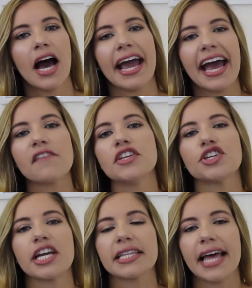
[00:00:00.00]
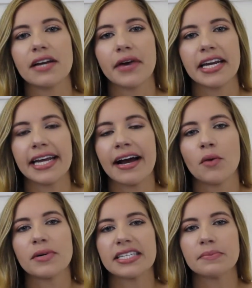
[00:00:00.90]
I have the shade Light right
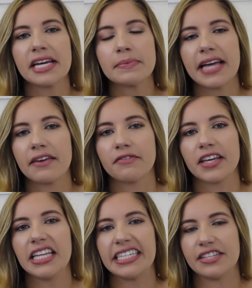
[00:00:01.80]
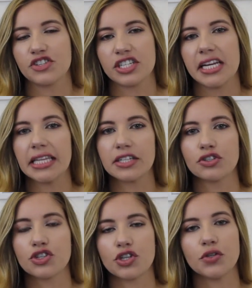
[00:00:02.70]
now, but sometimes I feel like it's just a
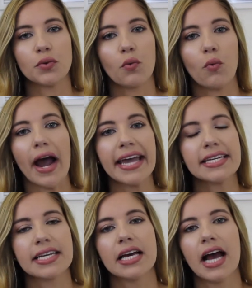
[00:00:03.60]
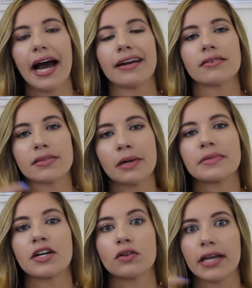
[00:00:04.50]
little too white.
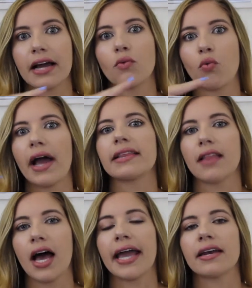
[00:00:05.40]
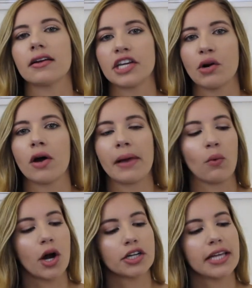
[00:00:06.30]
Sometimes I don't like a white line, you know, on my
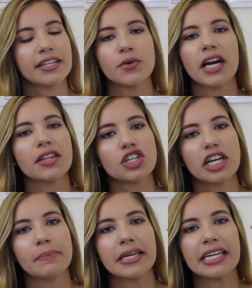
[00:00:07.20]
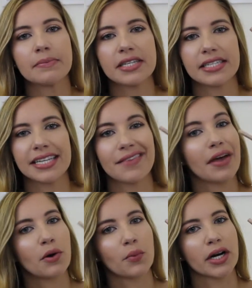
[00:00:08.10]
waterline, so I got the shade Medium to see if
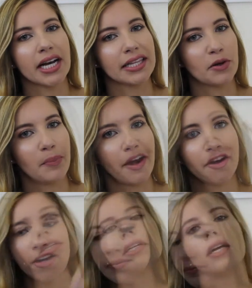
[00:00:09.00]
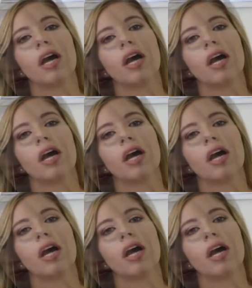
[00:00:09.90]
that would work a little better.